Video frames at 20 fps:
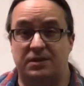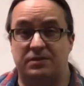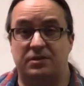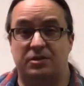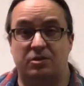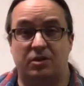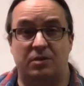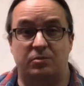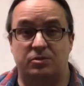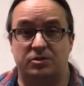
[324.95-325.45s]
that
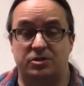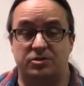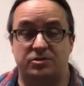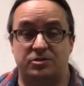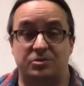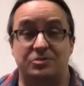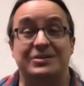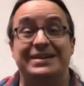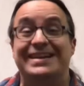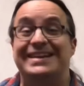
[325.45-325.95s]
you're able to
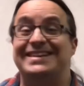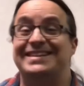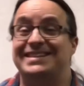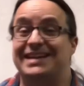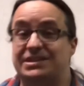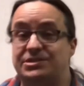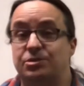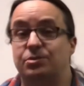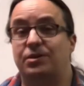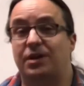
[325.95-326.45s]
do,
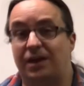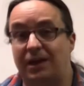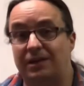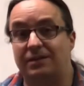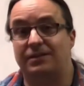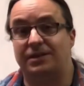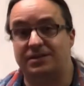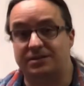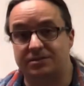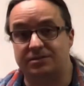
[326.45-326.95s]
that's okay,
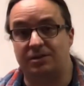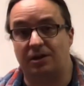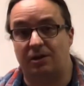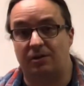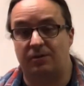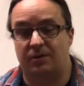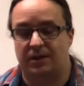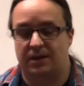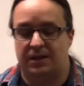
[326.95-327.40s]
let us know.